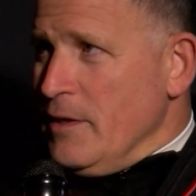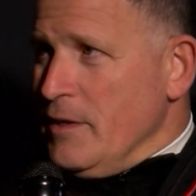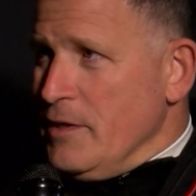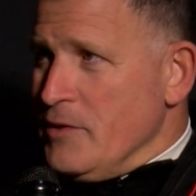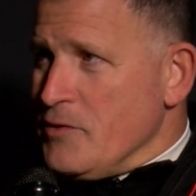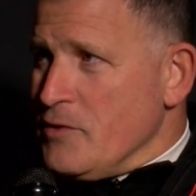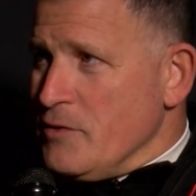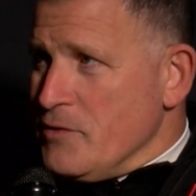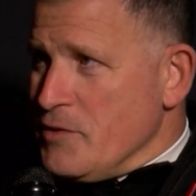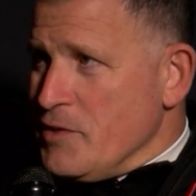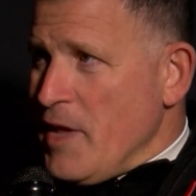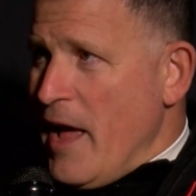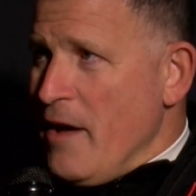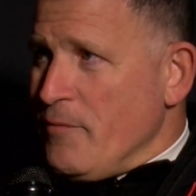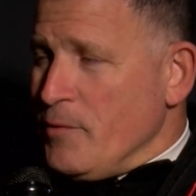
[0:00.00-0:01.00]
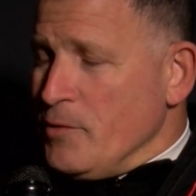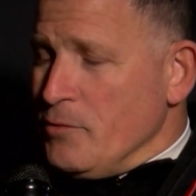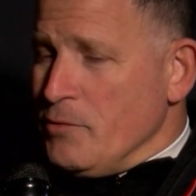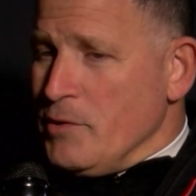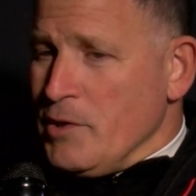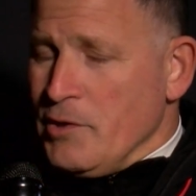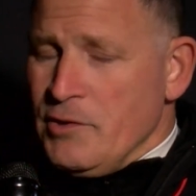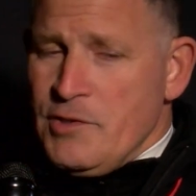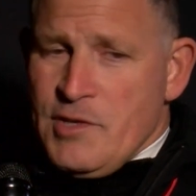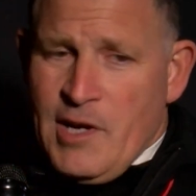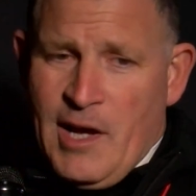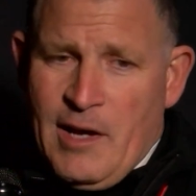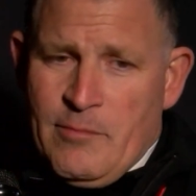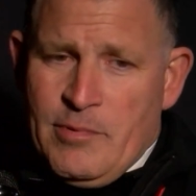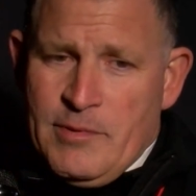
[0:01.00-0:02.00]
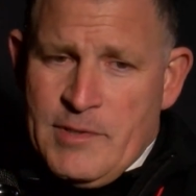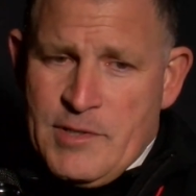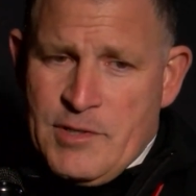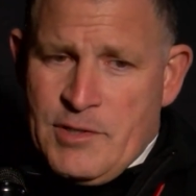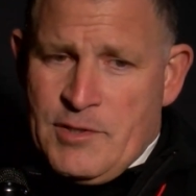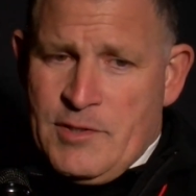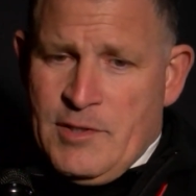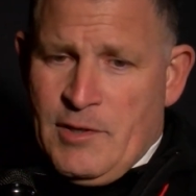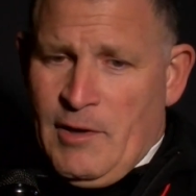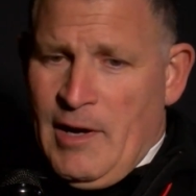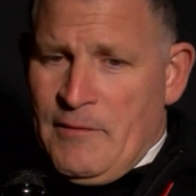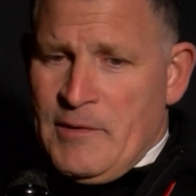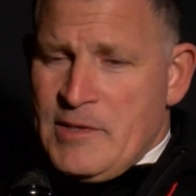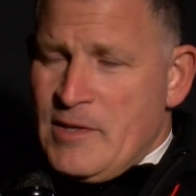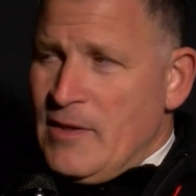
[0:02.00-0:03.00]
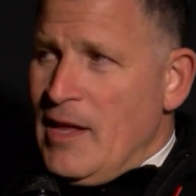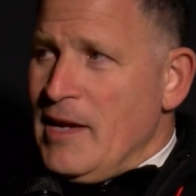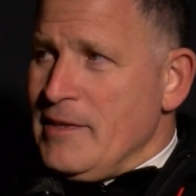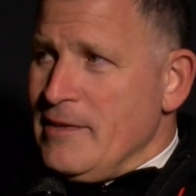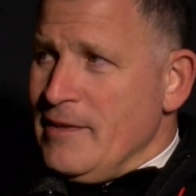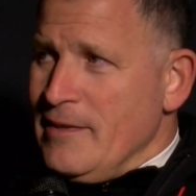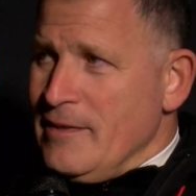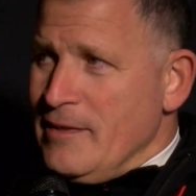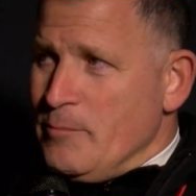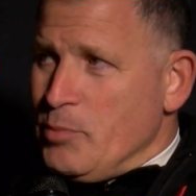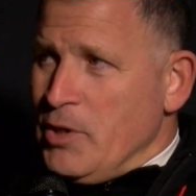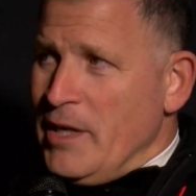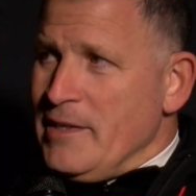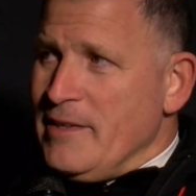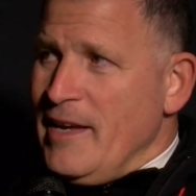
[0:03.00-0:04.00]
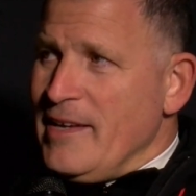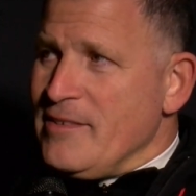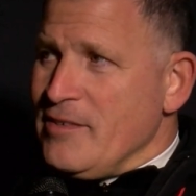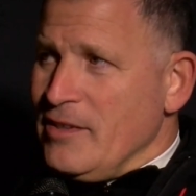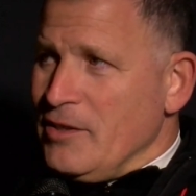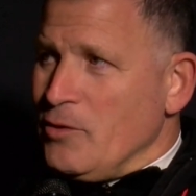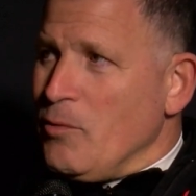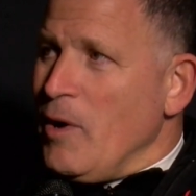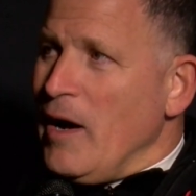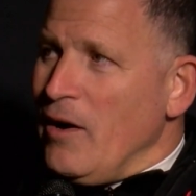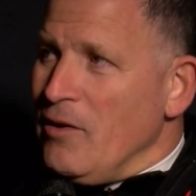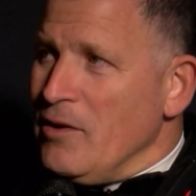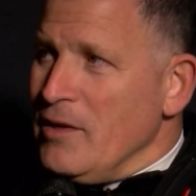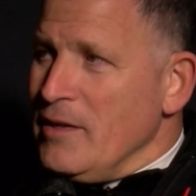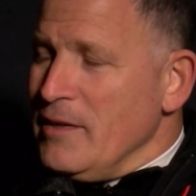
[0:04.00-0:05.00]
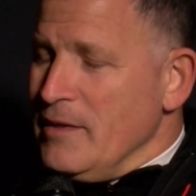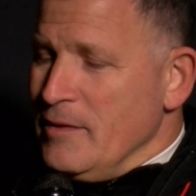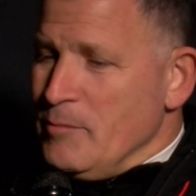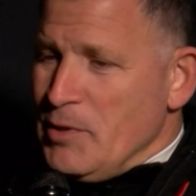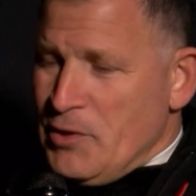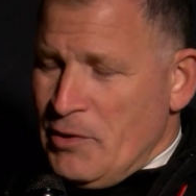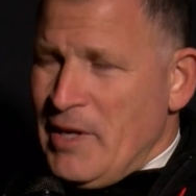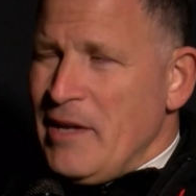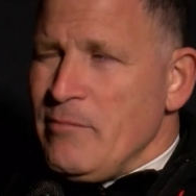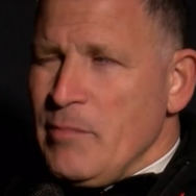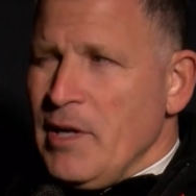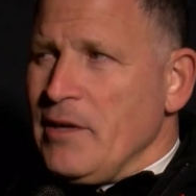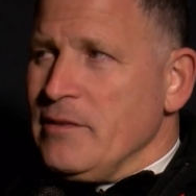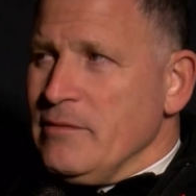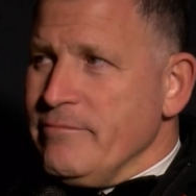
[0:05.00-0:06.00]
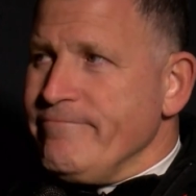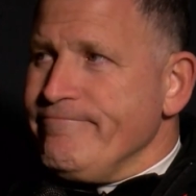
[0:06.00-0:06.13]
his staff are doing a good job. It's just, you know, offensive line play takes a little while, but they're getting better.